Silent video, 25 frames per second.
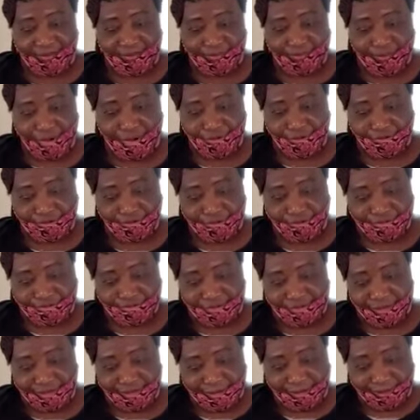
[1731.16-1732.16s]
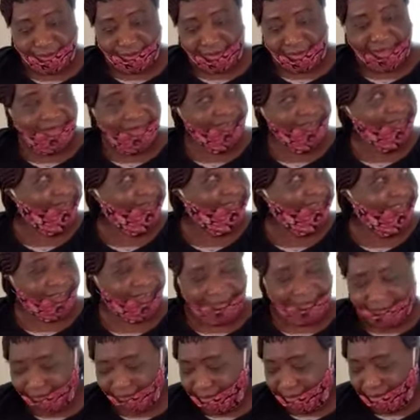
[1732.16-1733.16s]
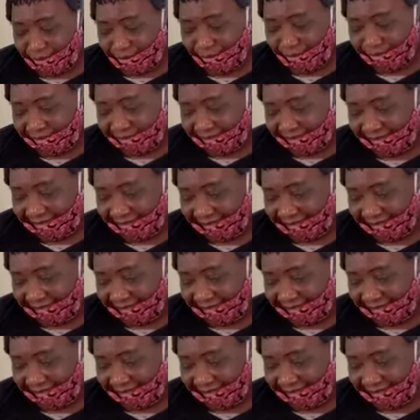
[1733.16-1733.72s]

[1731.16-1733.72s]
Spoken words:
1, 2, 3, the pink, then 1,